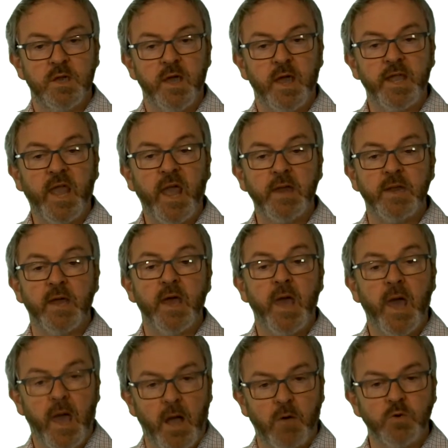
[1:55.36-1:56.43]
Again,
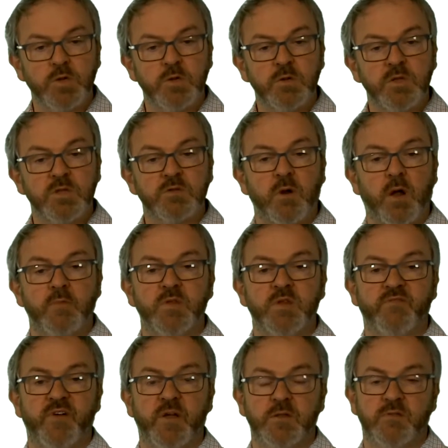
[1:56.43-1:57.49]
how would you describe the
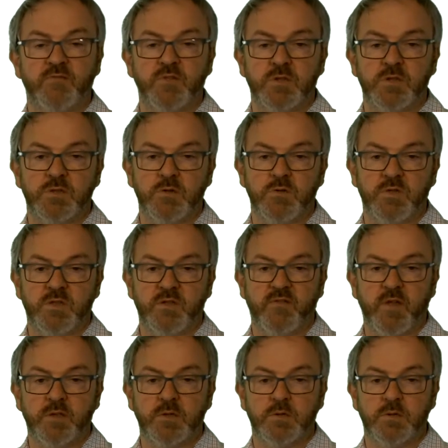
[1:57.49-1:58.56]
effect of this new
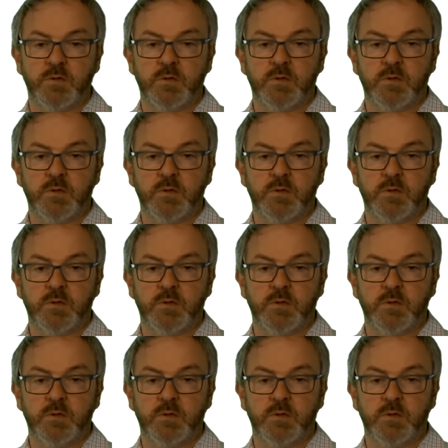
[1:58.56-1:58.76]
intervention?